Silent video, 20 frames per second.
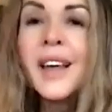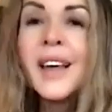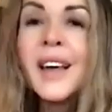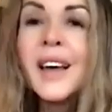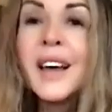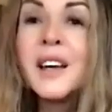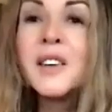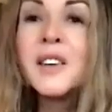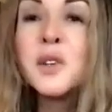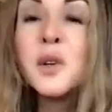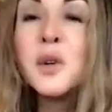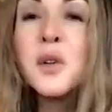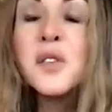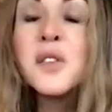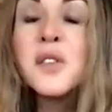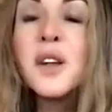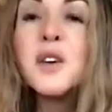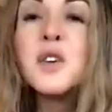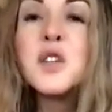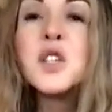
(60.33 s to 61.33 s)
and
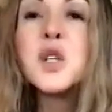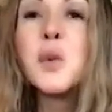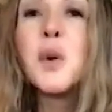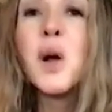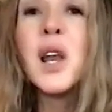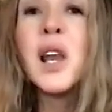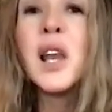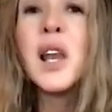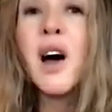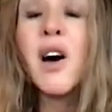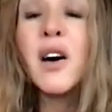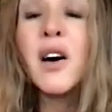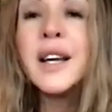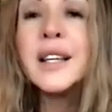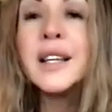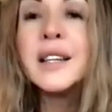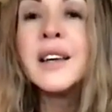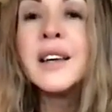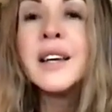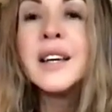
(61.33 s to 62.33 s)
also to
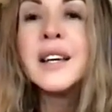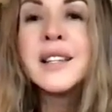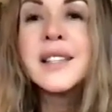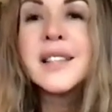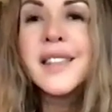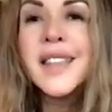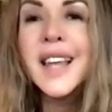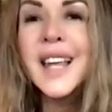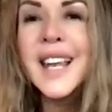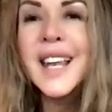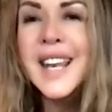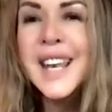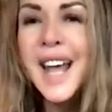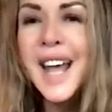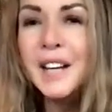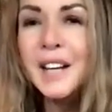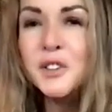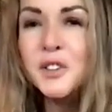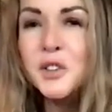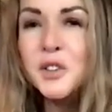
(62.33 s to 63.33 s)
align to the
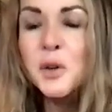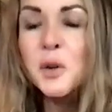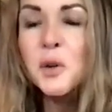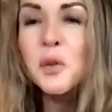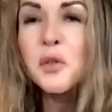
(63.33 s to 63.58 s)
natural